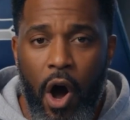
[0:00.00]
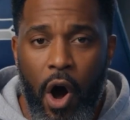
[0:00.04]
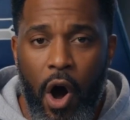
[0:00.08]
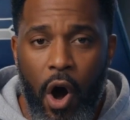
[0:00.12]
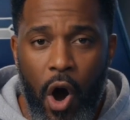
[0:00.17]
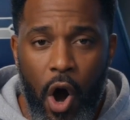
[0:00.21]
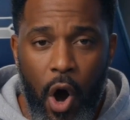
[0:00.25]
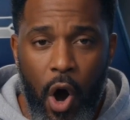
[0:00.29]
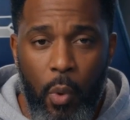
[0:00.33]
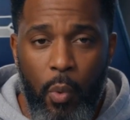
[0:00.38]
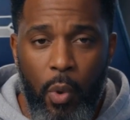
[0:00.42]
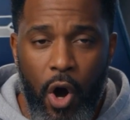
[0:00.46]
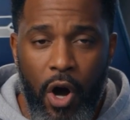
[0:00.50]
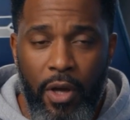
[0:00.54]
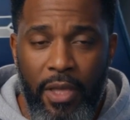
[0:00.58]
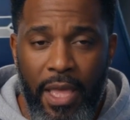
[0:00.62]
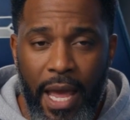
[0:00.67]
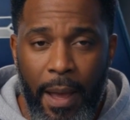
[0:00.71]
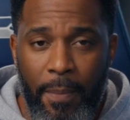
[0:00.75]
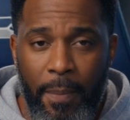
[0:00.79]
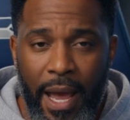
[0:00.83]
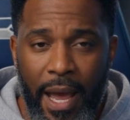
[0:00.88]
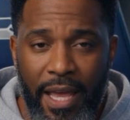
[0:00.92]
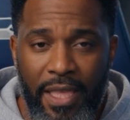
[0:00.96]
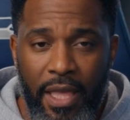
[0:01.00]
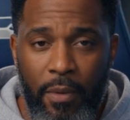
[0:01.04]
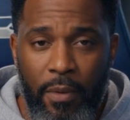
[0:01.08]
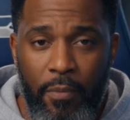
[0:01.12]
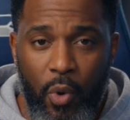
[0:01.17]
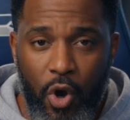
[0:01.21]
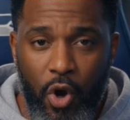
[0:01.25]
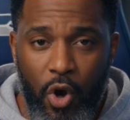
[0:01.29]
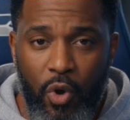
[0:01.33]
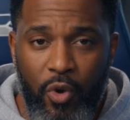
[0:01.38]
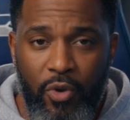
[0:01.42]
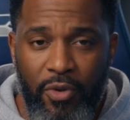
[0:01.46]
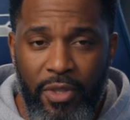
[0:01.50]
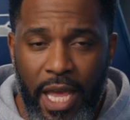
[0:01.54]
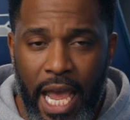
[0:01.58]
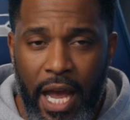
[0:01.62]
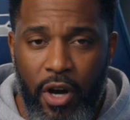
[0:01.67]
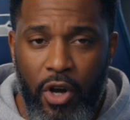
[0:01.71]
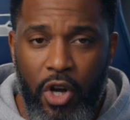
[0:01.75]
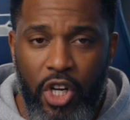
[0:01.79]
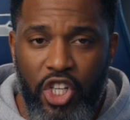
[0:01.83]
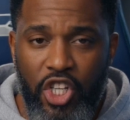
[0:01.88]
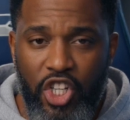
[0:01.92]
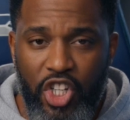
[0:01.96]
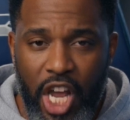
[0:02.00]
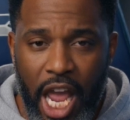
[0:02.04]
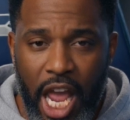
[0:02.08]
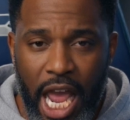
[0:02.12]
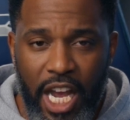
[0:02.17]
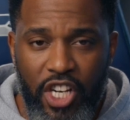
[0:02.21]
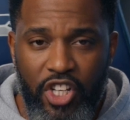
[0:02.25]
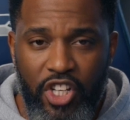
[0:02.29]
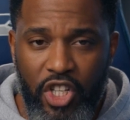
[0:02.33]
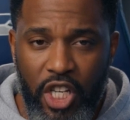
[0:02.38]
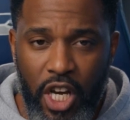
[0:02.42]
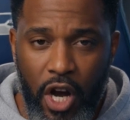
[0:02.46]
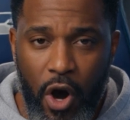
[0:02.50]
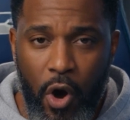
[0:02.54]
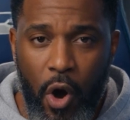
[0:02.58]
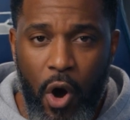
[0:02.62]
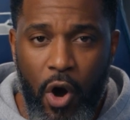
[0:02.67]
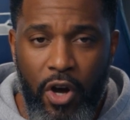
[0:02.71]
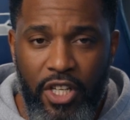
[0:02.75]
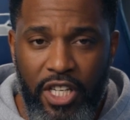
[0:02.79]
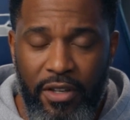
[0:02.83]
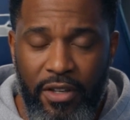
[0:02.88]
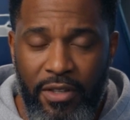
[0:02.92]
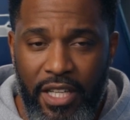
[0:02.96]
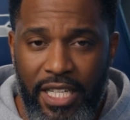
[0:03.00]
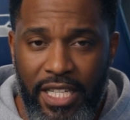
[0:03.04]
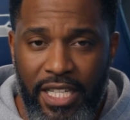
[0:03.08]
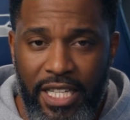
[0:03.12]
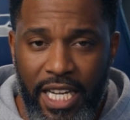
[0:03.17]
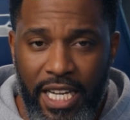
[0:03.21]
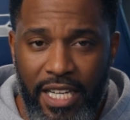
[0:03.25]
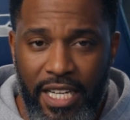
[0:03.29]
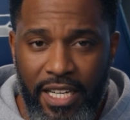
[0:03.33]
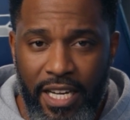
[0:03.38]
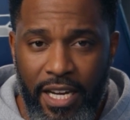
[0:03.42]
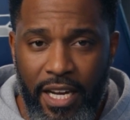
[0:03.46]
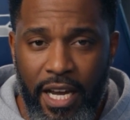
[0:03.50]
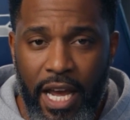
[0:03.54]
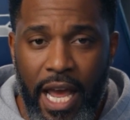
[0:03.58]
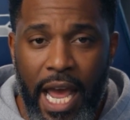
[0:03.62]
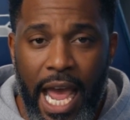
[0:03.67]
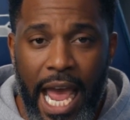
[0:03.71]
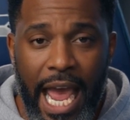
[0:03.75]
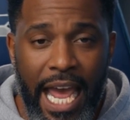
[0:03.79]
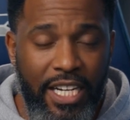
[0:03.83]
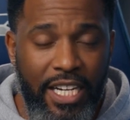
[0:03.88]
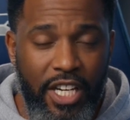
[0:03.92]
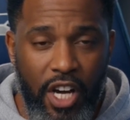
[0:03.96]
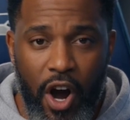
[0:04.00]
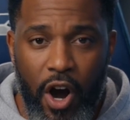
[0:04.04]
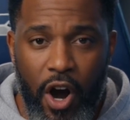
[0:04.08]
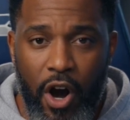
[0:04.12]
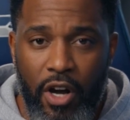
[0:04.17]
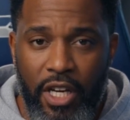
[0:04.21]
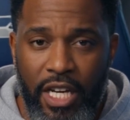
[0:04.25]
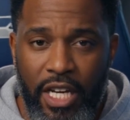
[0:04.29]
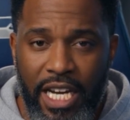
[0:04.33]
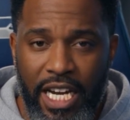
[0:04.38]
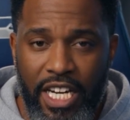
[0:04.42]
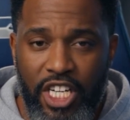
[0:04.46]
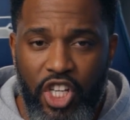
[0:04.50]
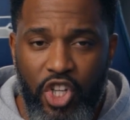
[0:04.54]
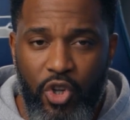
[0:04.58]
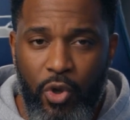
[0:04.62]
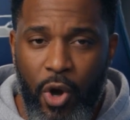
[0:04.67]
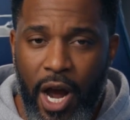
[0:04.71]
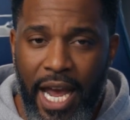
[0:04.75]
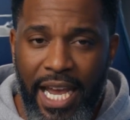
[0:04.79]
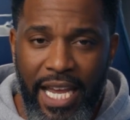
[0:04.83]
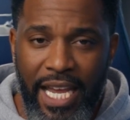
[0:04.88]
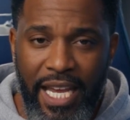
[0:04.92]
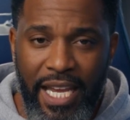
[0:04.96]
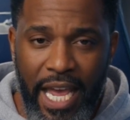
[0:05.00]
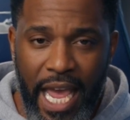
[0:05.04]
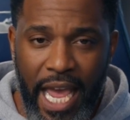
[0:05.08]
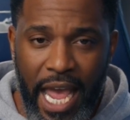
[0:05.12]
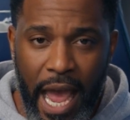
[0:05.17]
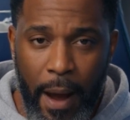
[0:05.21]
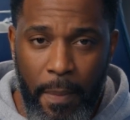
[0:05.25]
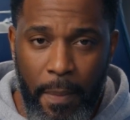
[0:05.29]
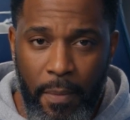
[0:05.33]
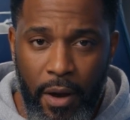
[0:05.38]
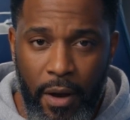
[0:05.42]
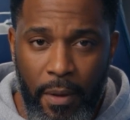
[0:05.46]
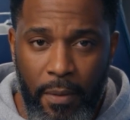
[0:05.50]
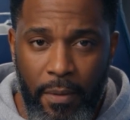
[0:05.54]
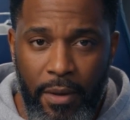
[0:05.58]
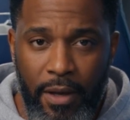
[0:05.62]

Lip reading: or will they make the move that could change the course of the season as early as training camp?